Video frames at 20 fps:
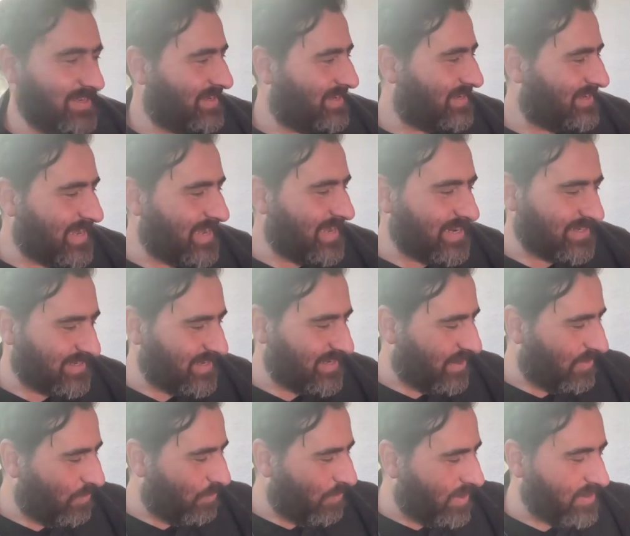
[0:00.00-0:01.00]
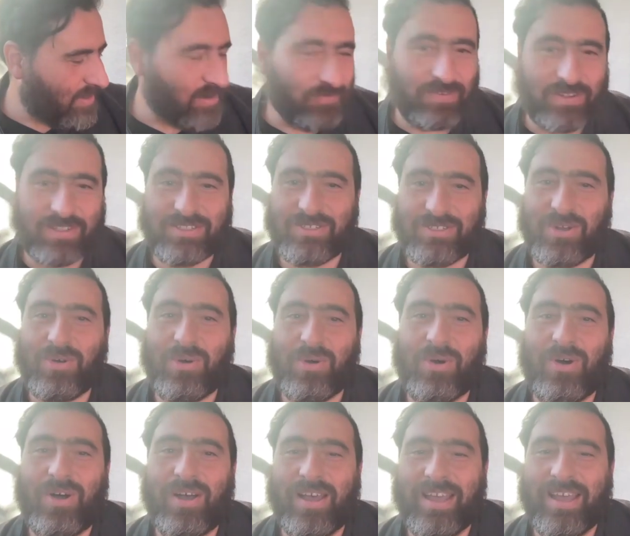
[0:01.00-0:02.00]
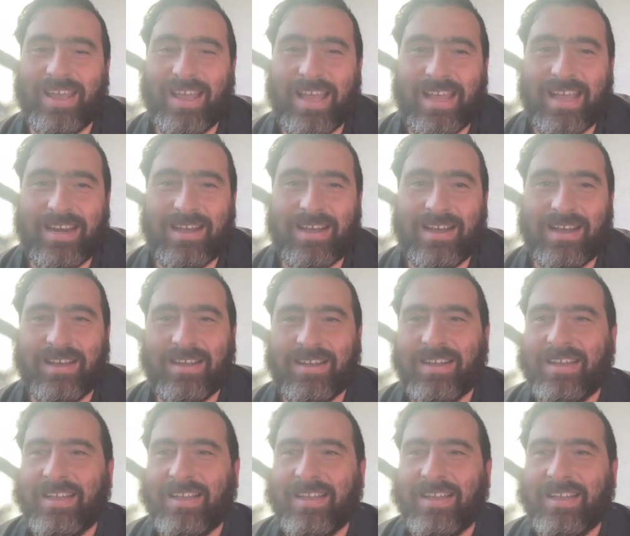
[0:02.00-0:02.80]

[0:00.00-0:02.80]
is actually a wonderful toy and a